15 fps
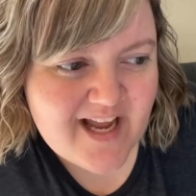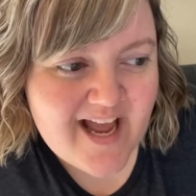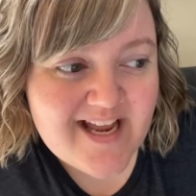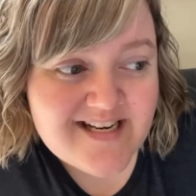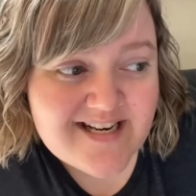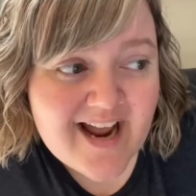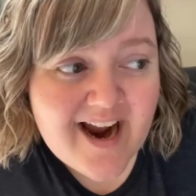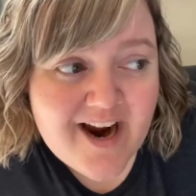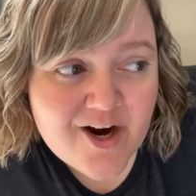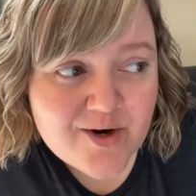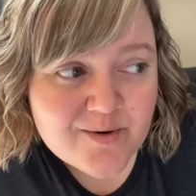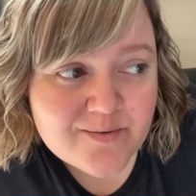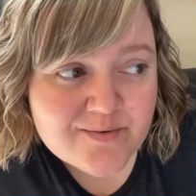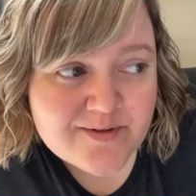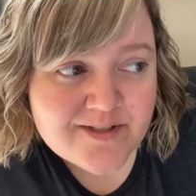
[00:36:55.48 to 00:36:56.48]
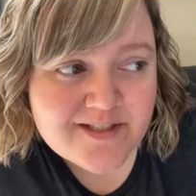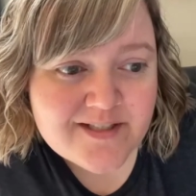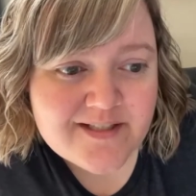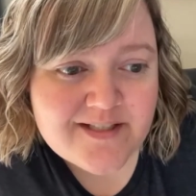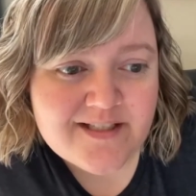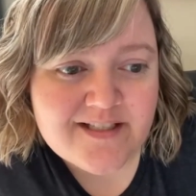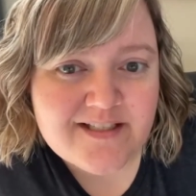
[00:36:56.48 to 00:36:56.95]
And now
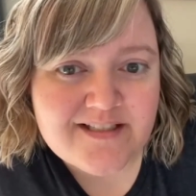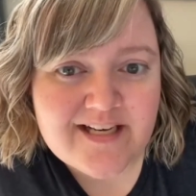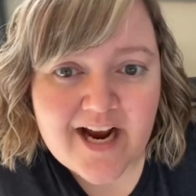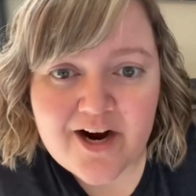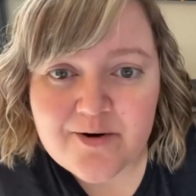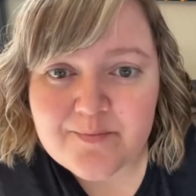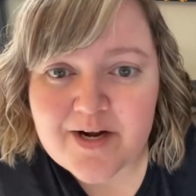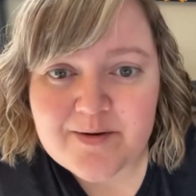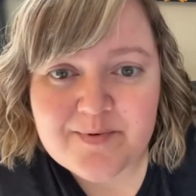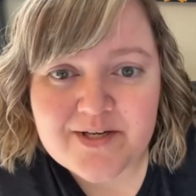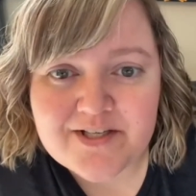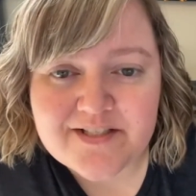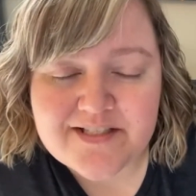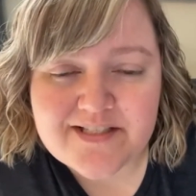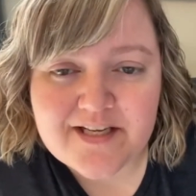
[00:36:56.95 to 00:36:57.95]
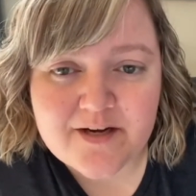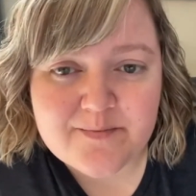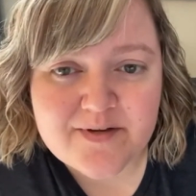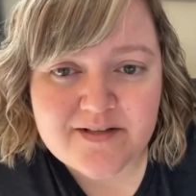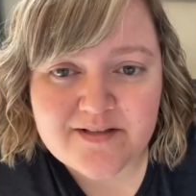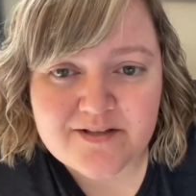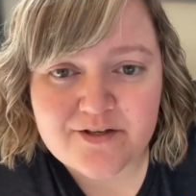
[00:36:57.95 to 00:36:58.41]
my parents tell
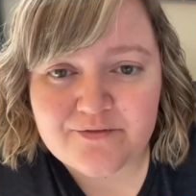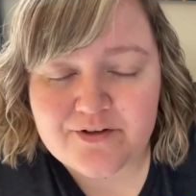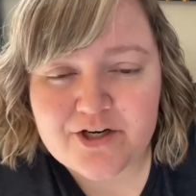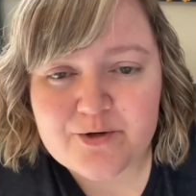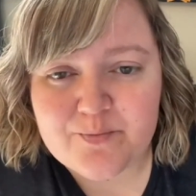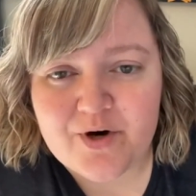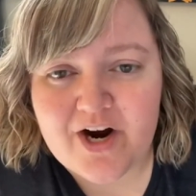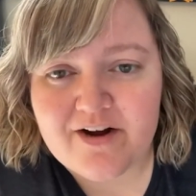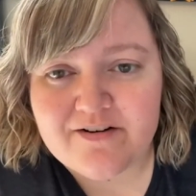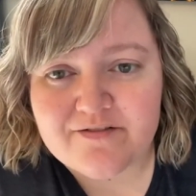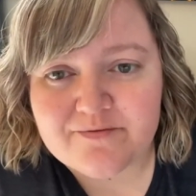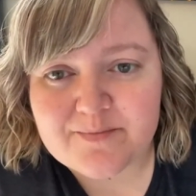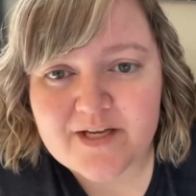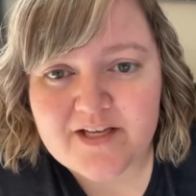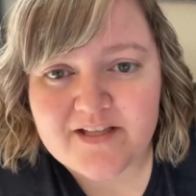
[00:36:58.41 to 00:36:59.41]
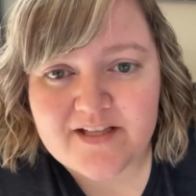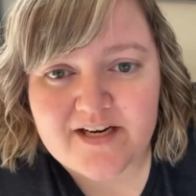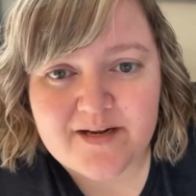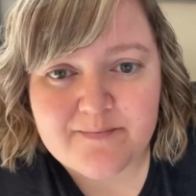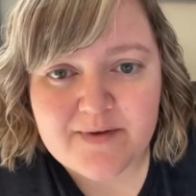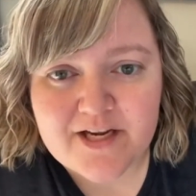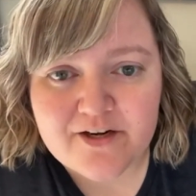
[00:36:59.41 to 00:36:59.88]
me that they're very proud of me, that
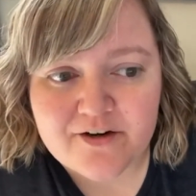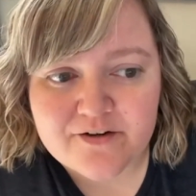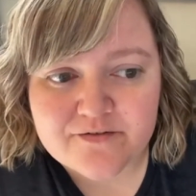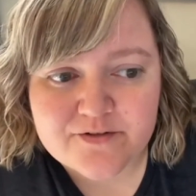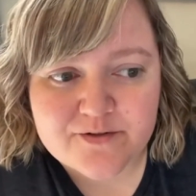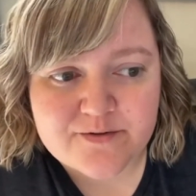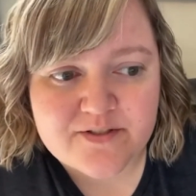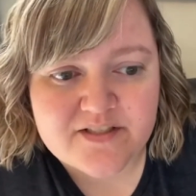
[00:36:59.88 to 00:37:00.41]
I made all of those